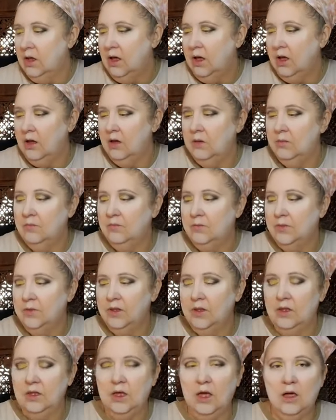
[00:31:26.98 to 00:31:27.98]

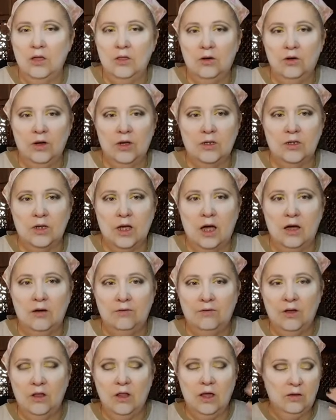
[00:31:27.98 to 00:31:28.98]
The other is I
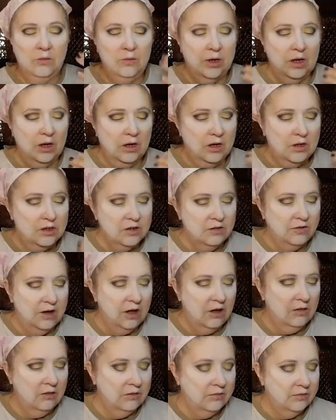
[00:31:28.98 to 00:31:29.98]
feel like because of
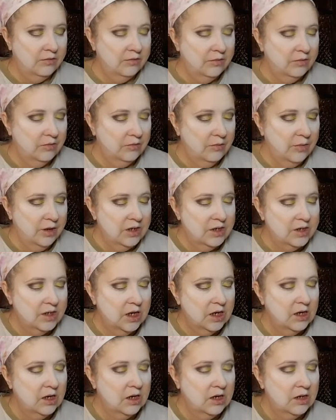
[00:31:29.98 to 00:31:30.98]
how my
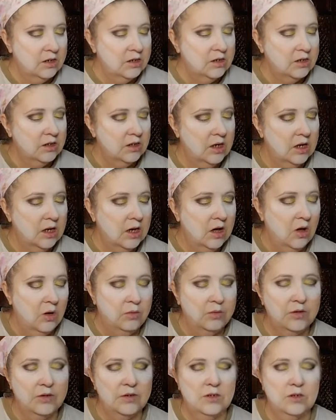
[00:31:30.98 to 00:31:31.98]
skin is, it
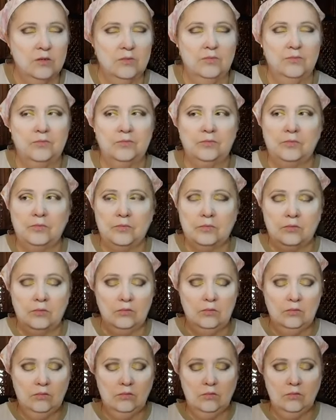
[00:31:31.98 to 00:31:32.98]
helps.
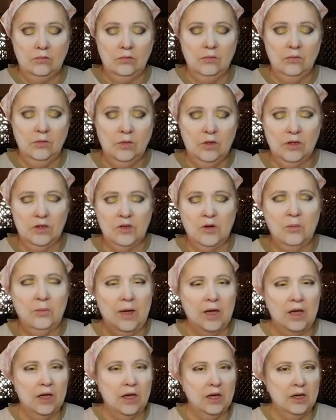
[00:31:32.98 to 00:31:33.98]
So
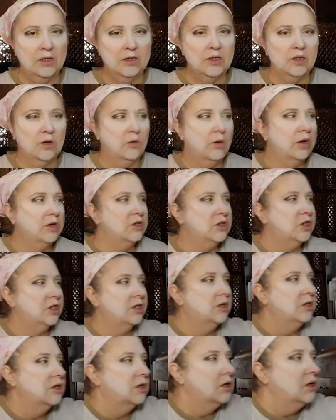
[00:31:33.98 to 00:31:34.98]
baking is the question.
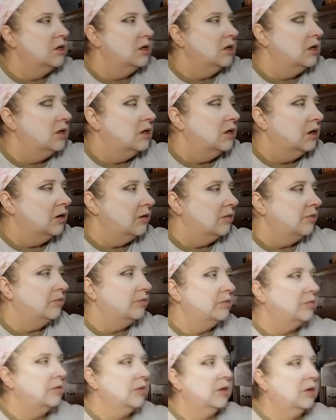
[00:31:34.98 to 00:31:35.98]

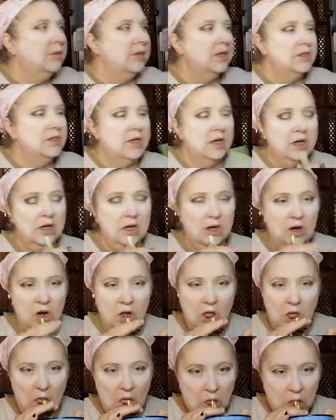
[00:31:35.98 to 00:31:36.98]
Give me a second here.